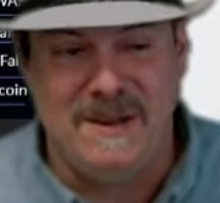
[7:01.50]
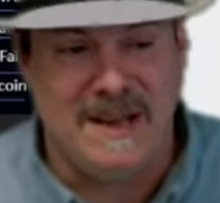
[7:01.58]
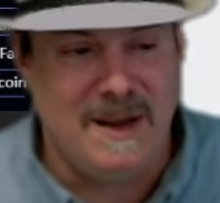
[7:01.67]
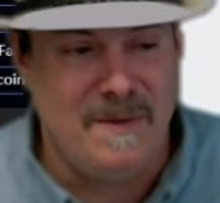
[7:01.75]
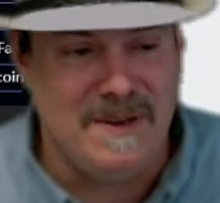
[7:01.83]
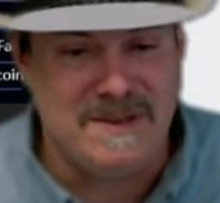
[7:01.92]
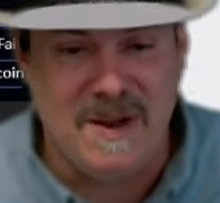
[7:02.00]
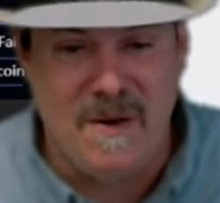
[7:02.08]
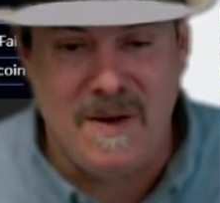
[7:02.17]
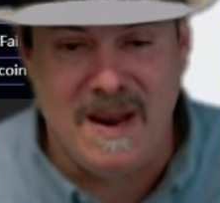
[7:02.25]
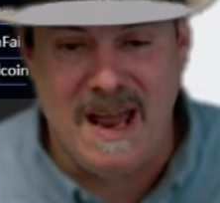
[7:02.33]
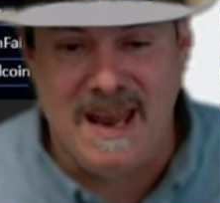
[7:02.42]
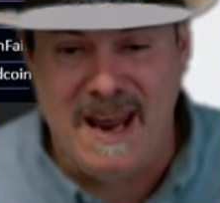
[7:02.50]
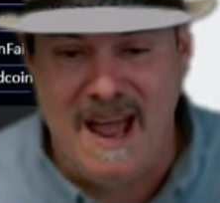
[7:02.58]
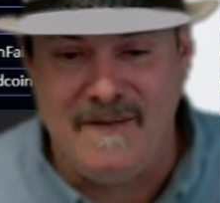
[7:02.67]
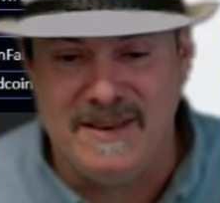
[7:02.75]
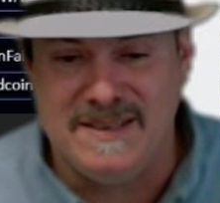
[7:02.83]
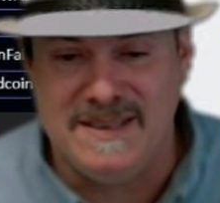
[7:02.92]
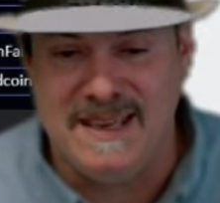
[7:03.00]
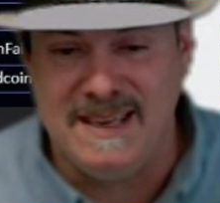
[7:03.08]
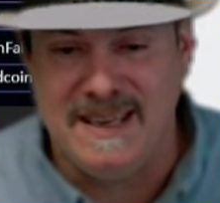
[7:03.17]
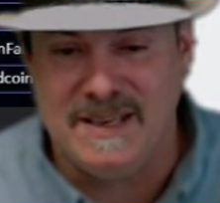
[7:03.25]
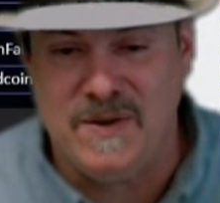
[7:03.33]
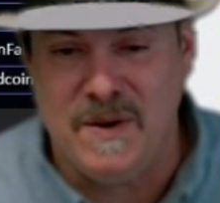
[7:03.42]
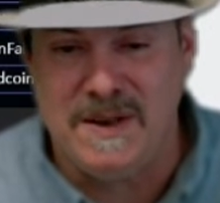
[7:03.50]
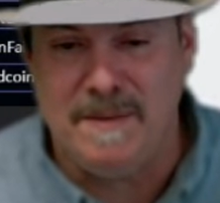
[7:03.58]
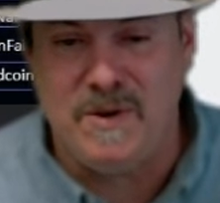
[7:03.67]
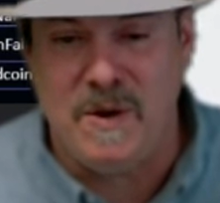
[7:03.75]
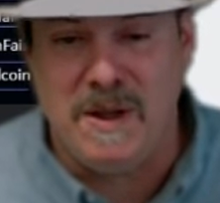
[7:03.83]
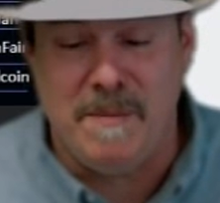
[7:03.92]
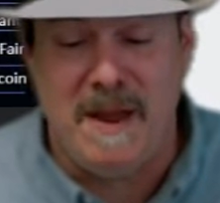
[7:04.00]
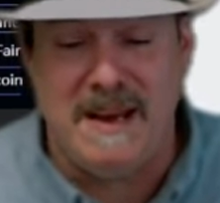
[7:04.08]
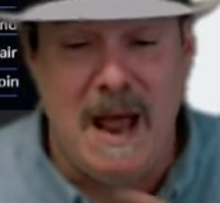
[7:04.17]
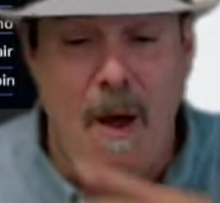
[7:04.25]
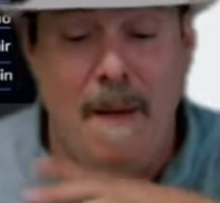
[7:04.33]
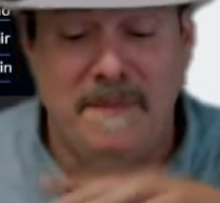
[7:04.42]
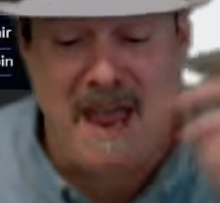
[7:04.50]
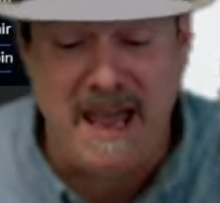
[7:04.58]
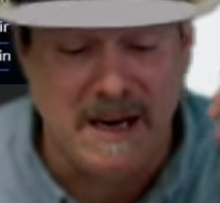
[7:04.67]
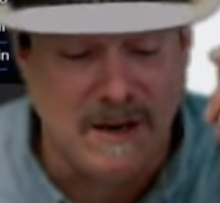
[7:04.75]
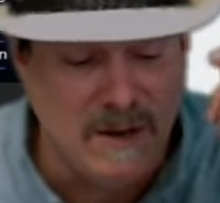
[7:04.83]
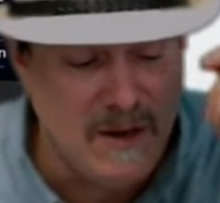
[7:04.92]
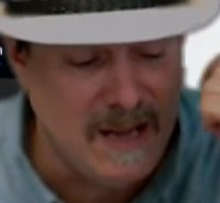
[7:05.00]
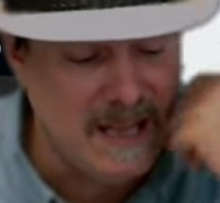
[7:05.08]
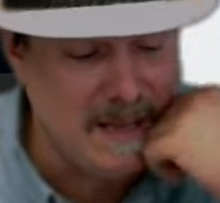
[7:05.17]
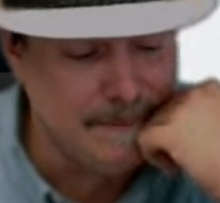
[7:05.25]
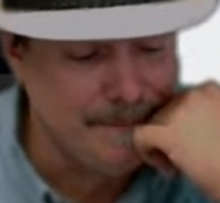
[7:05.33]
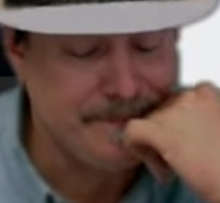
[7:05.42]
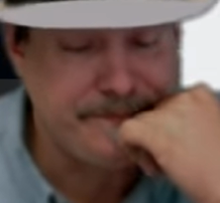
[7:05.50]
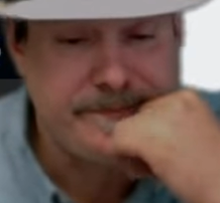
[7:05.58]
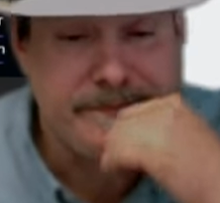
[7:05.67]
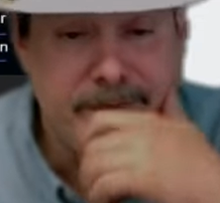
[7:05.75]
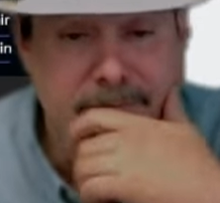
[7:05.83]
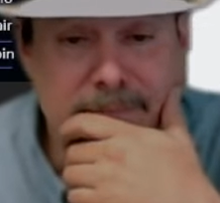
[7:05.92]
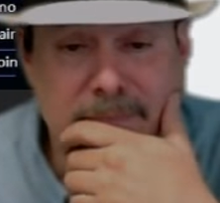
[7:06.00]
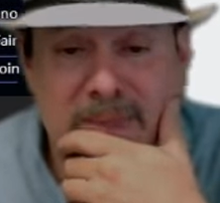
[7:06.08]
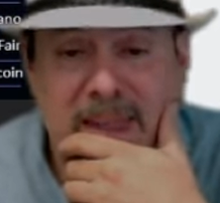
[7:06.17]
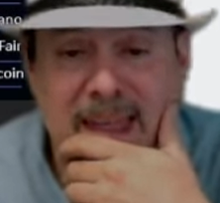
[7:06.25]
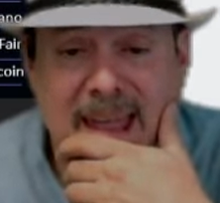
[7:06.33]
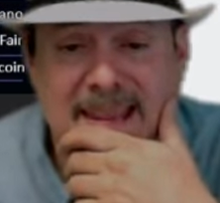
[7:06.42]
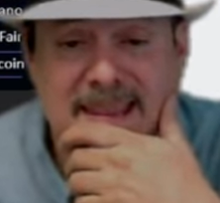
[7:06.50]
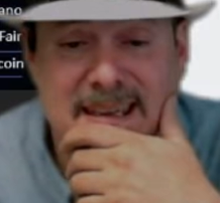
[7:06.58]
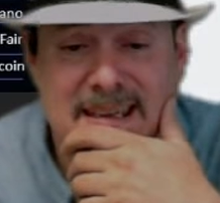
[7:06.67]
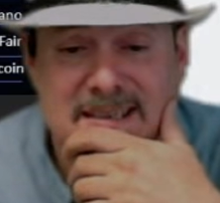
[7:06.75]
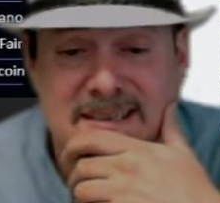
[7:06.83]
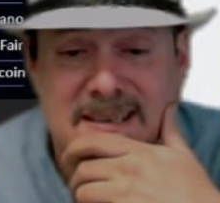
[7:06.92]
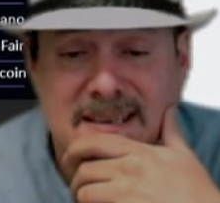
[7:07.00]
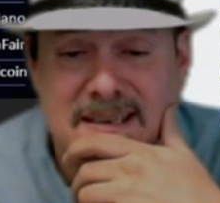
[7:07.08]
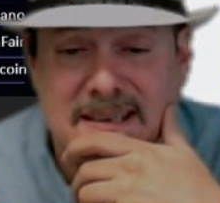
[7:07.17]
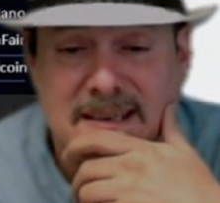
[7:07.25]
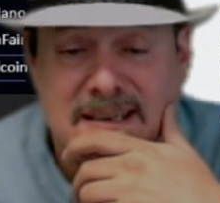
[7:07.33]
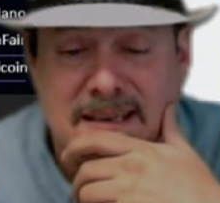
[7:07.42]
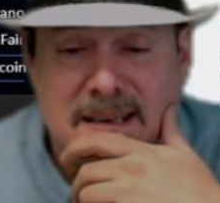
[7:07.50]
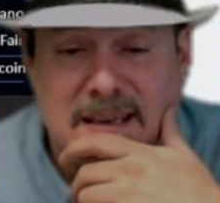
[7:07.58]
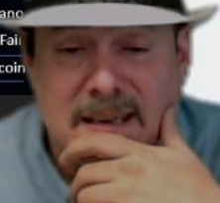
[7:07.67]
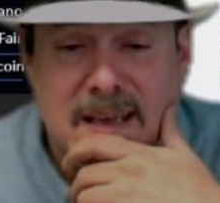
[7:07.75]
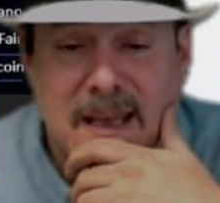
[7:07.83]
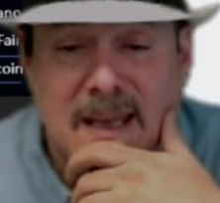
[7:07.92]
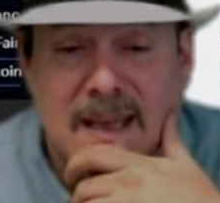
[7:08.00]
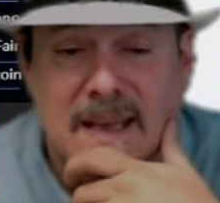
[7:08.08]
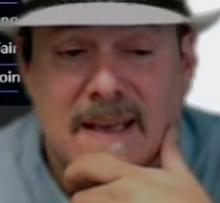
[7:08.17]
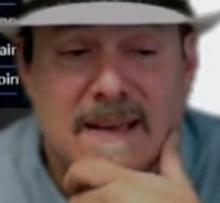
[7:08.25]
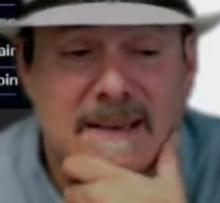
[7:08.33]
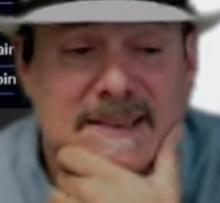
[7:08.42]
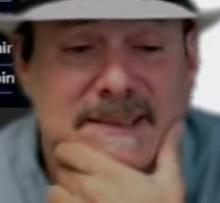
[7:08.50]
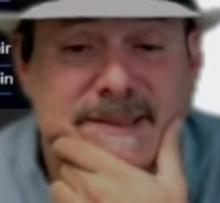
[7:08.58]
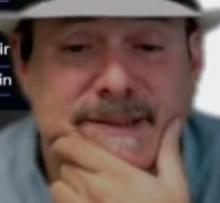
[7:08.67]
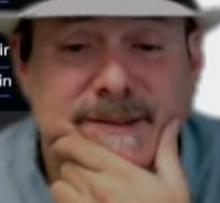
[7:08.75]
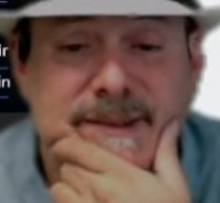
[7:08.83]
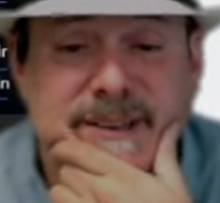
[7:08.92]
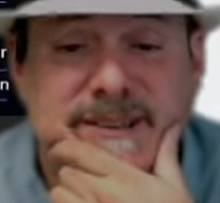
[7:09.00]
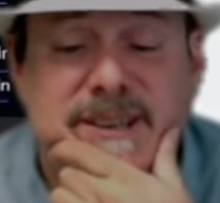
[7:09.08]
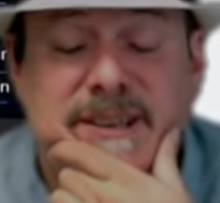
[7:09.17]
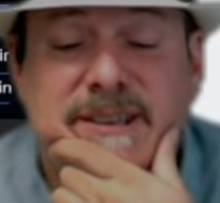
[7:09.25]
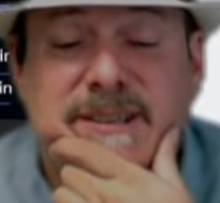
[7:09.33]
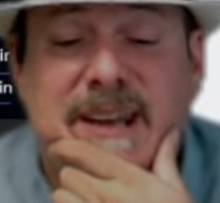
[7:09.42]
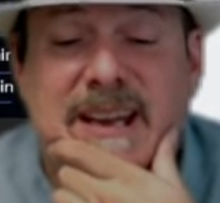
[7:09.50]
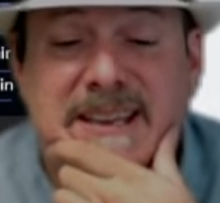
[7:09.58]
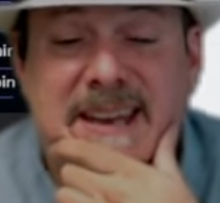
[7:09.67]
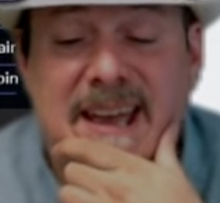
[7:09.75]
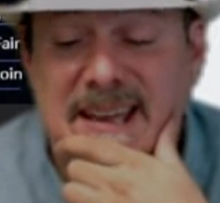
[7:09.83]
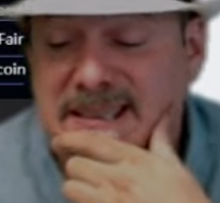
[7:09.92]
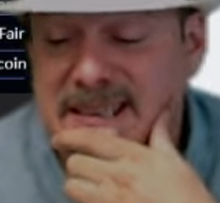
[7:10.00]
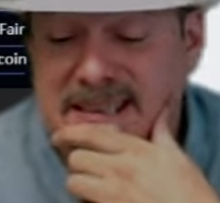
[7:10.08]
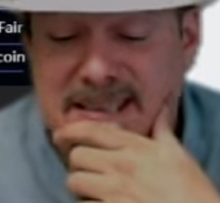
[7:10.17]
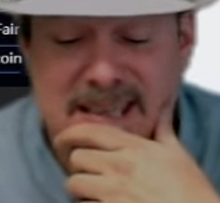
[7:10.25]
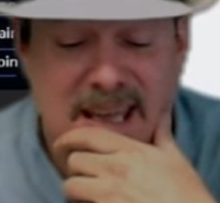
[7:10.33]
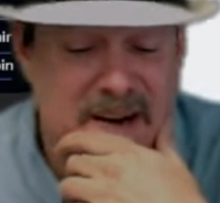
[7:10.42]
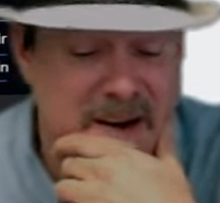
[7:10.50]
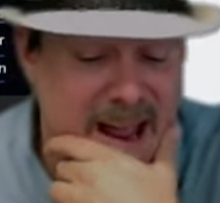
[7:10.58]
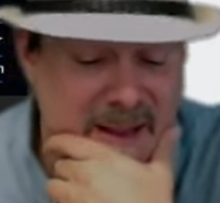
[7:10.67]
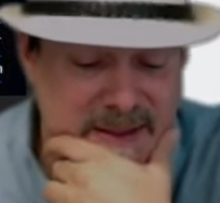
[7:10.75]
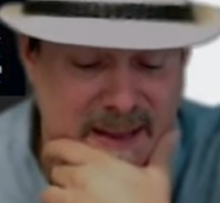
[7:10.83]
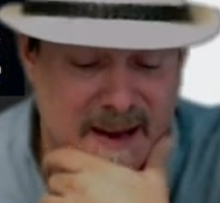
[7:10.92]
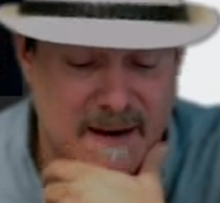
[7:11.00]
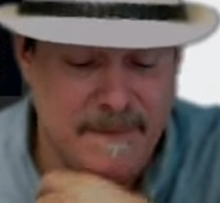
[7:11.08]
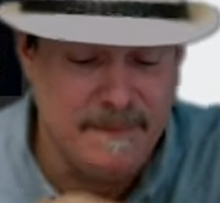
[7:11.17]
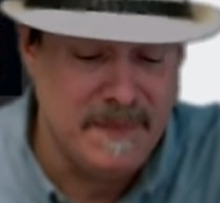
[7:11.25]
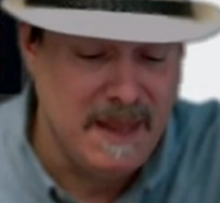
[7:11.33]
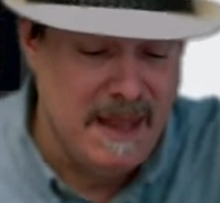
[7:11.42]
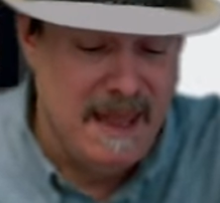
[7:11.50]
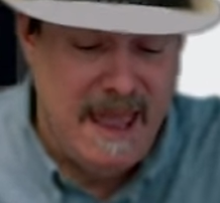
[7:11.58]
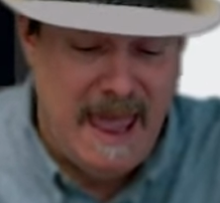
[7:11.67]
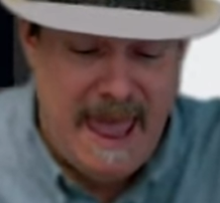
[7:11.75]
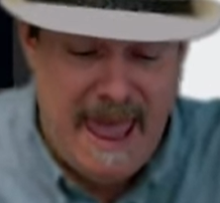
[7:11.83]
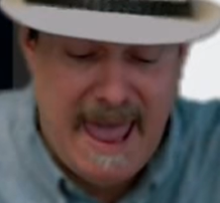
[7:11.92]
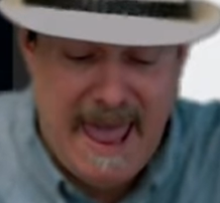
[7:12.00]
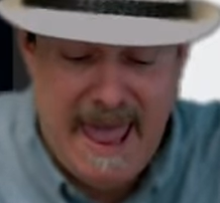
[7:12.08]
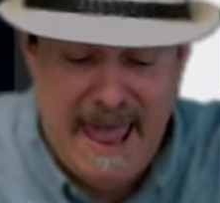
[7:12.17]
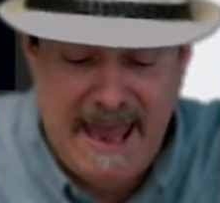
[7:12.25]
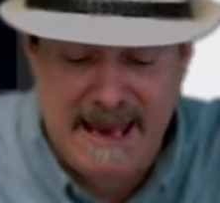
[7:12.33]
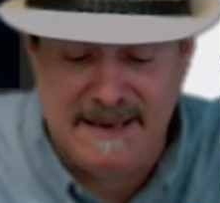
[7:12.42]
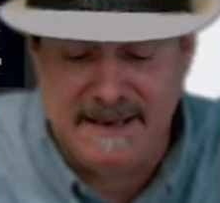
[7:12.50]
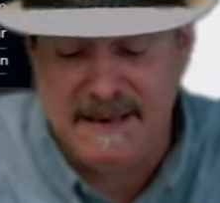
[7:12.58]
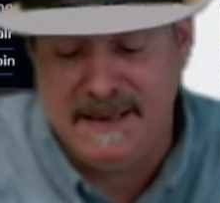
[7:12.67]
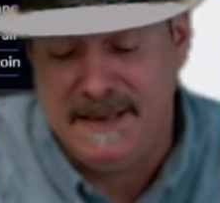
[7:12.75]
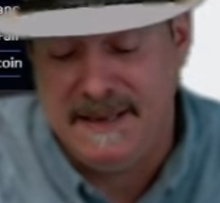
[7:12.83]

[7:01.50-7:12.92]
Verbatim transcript: a look at what's going on. Obviously, Electroneum Token Pay. Now I'm taking a look at these uh, these contestants that are out there, and